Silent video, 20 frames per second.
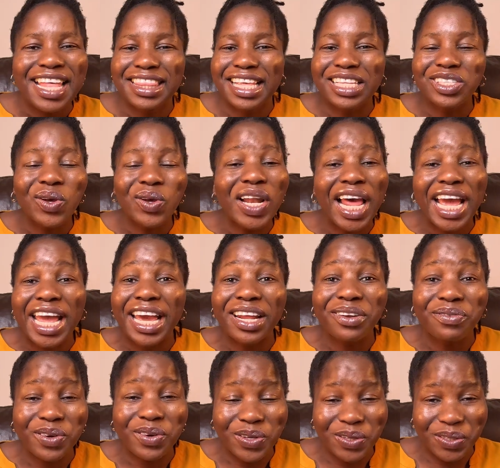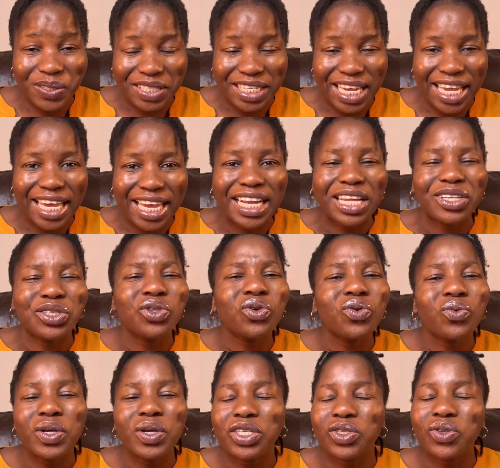that's all I had for you today, and I do
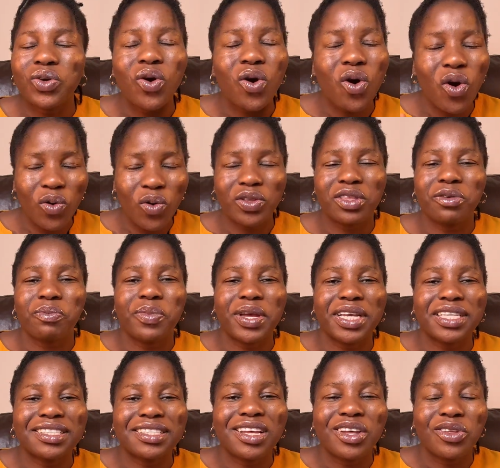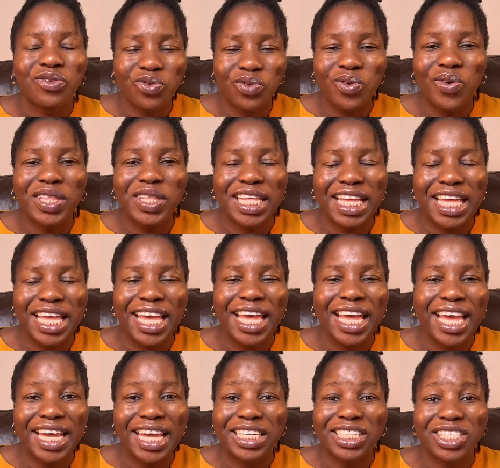wish you all the best throughout the
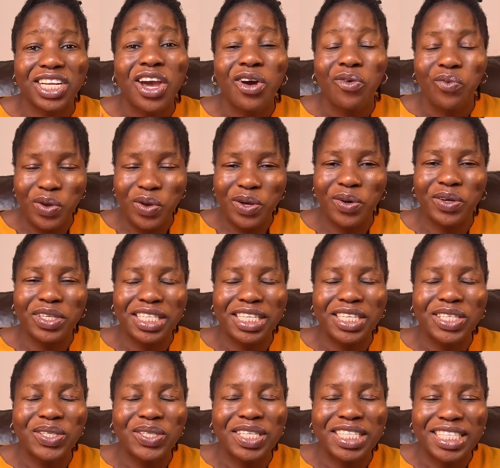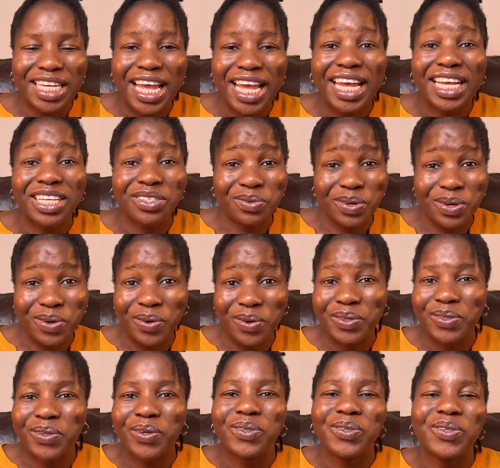year, and we continue to share as we go.
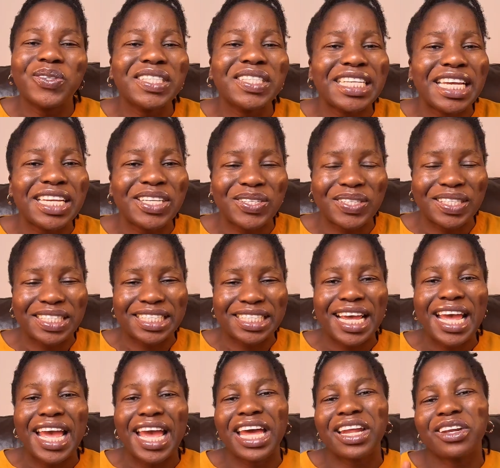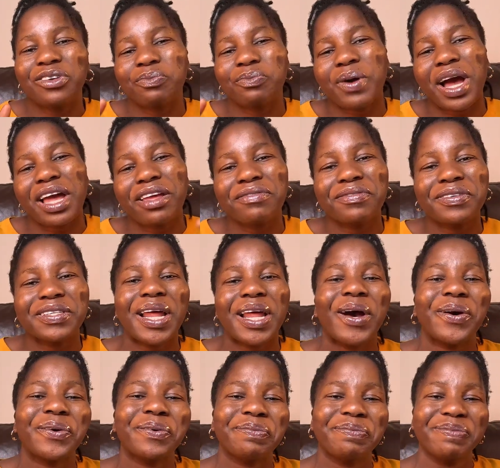So do stay tuned, and bye for
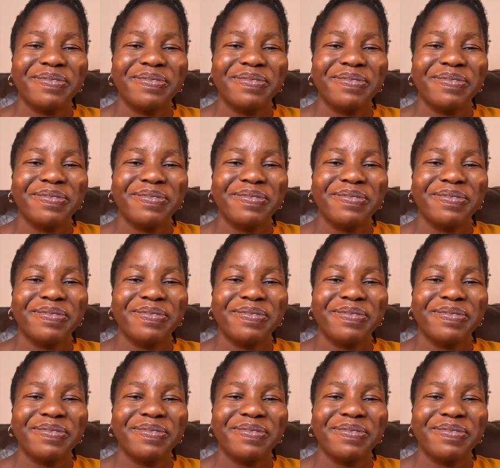now.